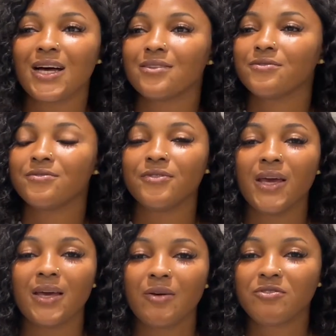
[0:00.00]
and
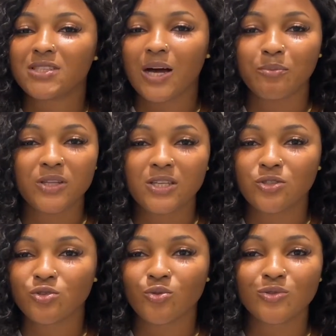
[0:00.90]
visa
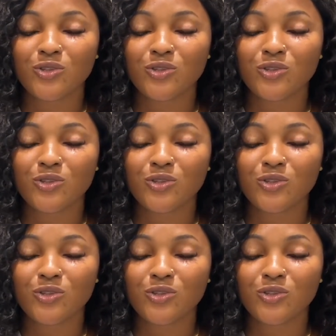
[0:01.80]
application.